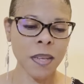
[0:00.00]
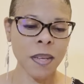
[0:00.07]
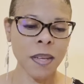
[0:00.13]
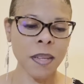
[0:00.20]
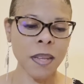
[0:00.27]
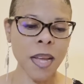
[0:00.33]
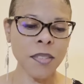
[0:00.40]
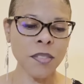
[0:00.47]

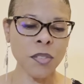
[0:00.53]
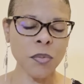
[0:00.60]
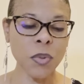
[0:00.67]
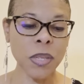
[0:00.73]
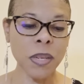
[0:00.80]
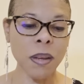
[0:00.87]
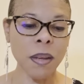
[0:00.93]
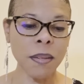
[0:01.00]
Elijah
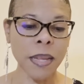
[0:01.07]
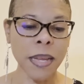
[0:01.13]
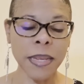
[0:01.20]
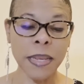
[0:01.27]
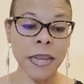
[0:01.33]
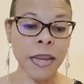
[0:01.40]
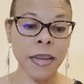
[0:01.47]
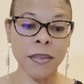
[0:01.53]
went on like
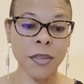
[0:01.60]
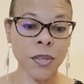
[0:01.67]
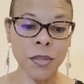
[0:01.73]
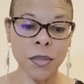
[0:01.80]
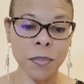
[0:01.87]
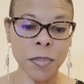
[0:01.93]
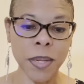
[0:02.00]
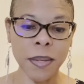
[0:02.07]
he hadn't
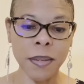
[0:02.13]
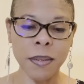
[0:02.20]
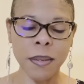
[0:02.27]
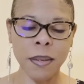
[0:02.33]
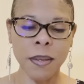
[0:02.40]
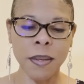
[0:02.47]
heard Ben.